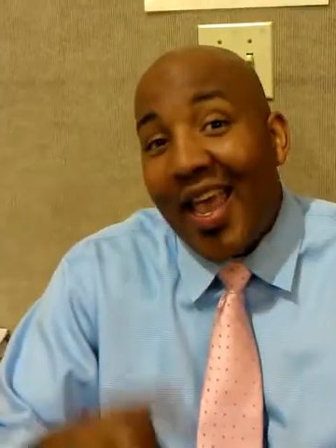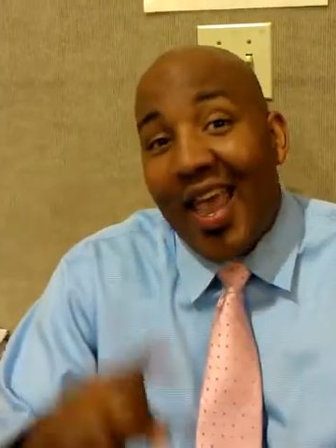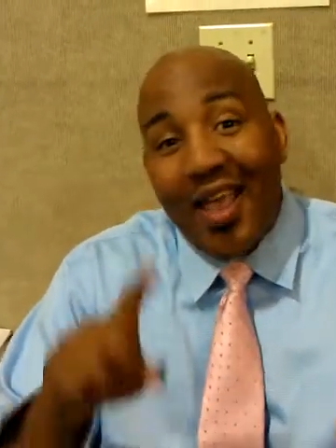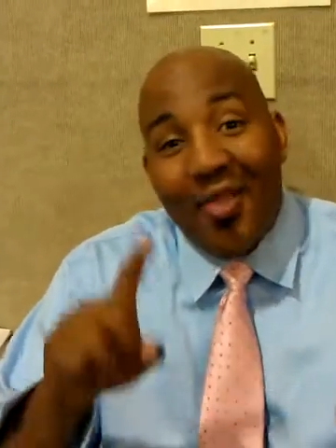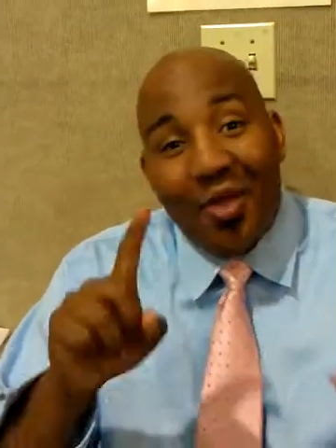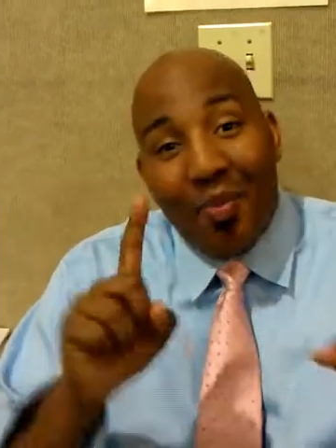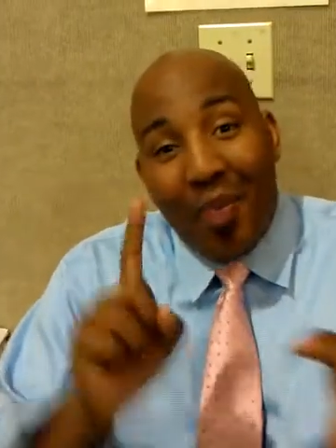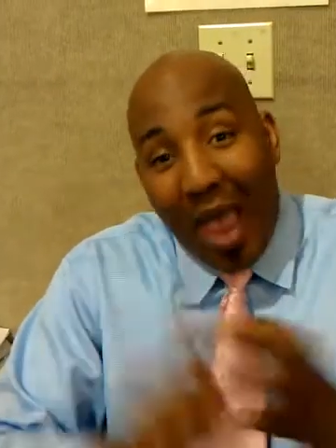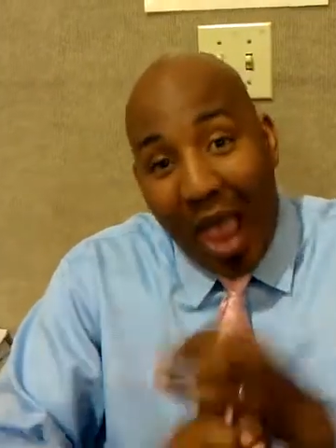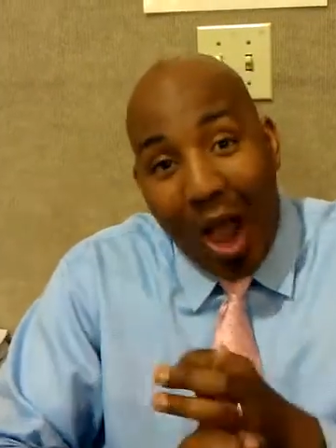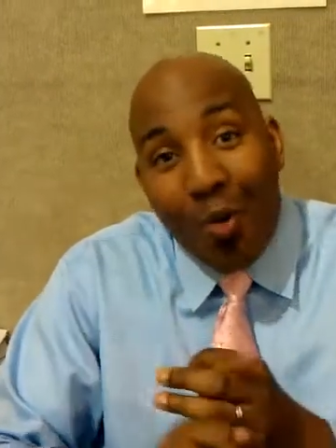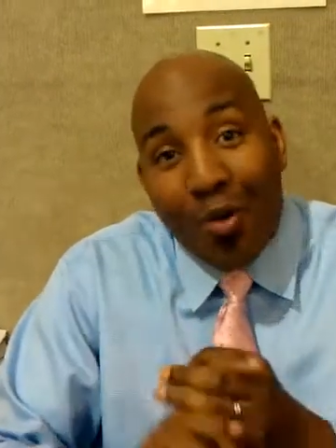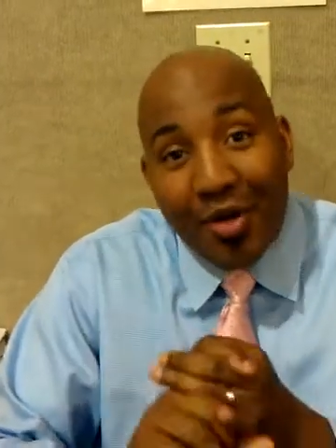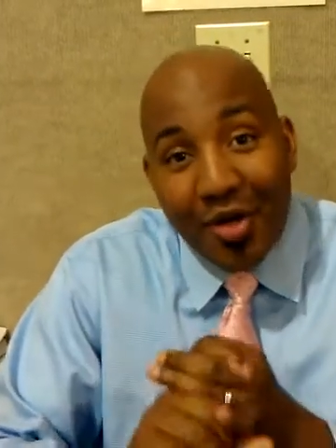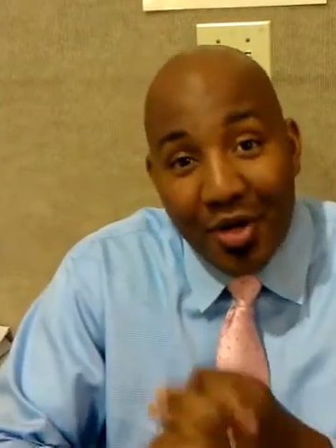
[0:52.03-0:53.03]
and the
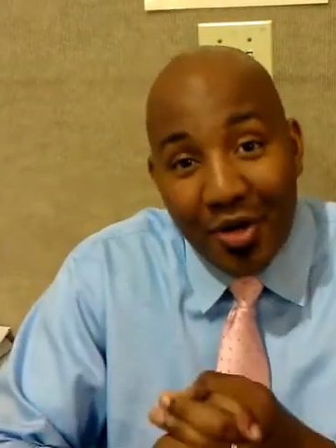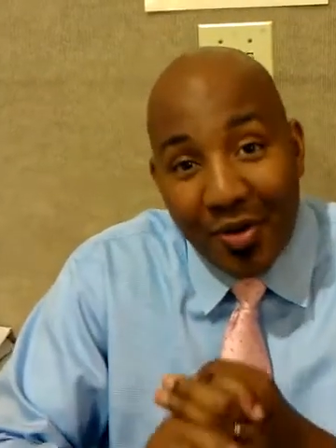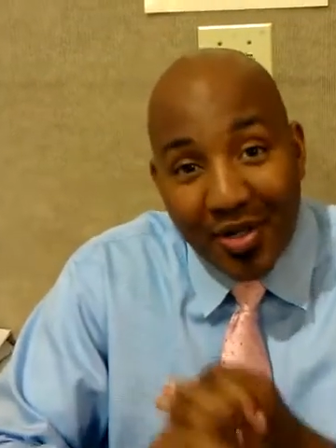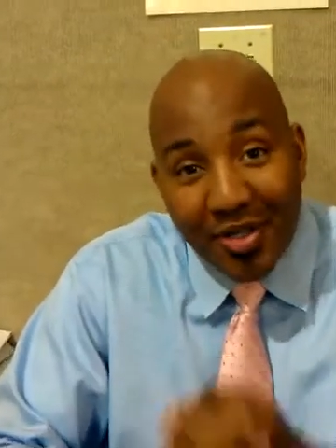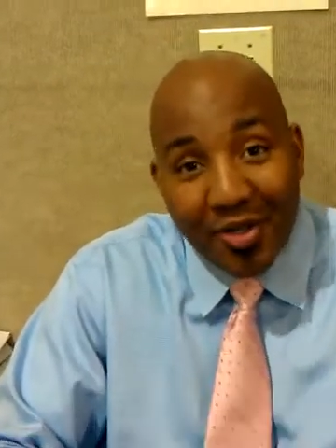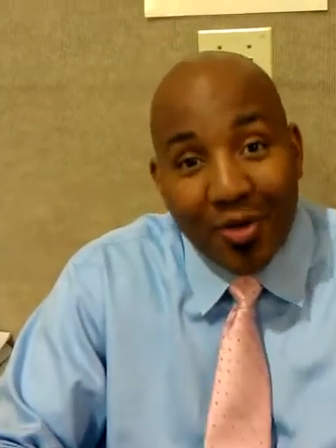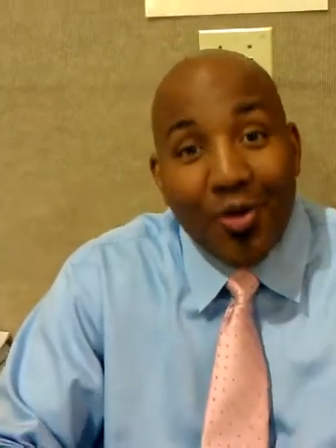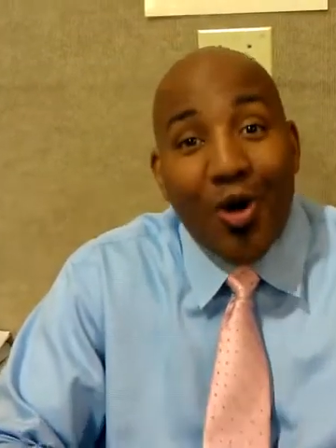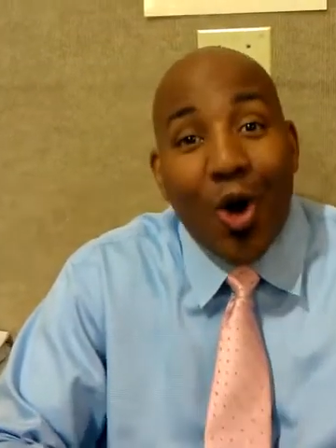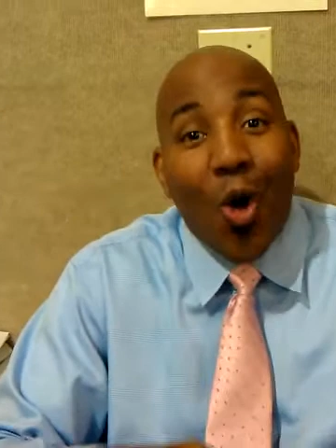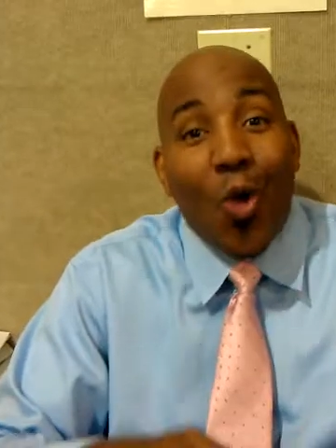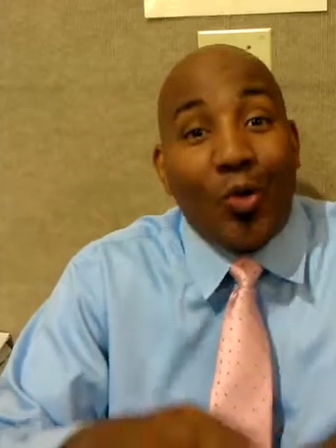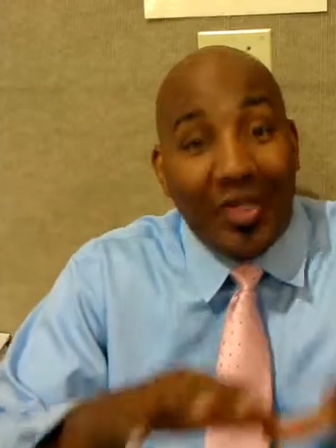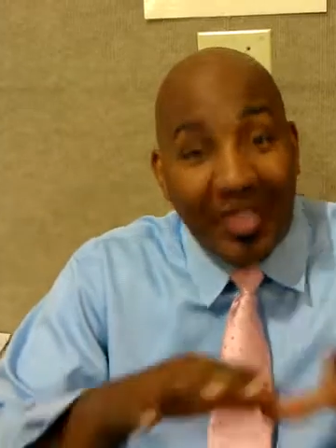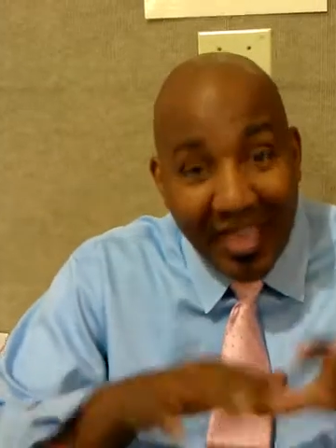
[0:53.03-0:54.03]
power to do it. So
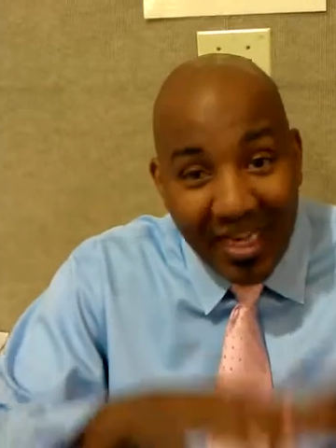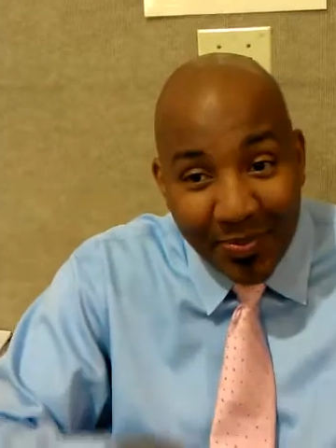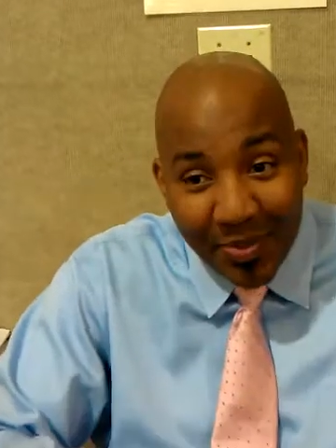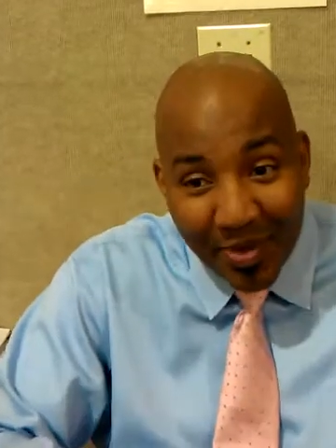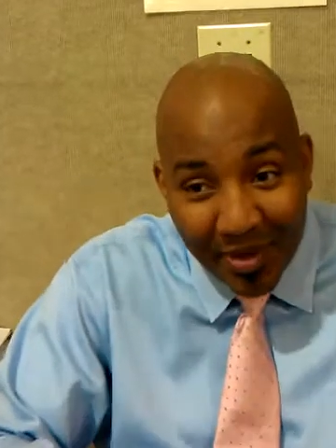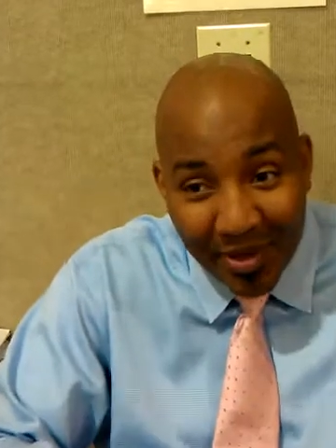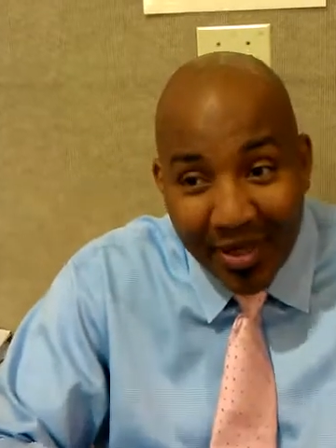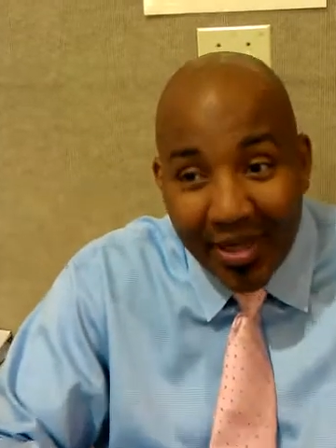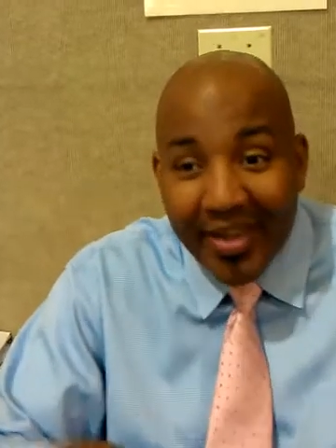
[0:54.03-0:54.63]
go deeper,